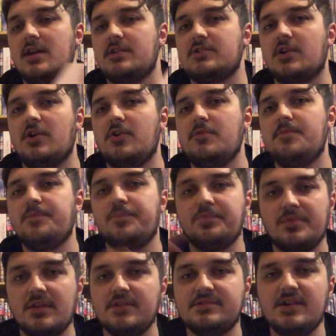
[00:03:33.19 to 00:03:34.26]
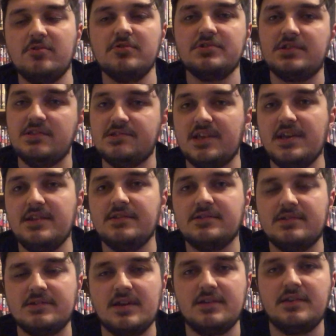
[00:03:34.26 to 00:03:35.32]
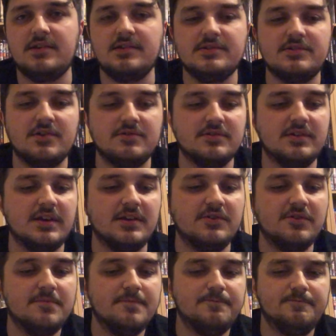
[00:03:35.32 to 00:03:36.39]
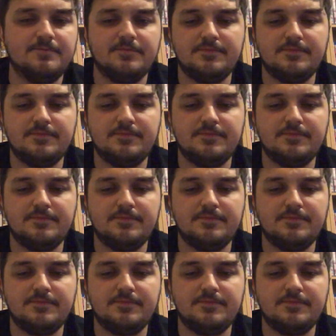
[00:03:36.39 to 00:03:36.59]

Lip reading: So Zaros is in said southern kingdom,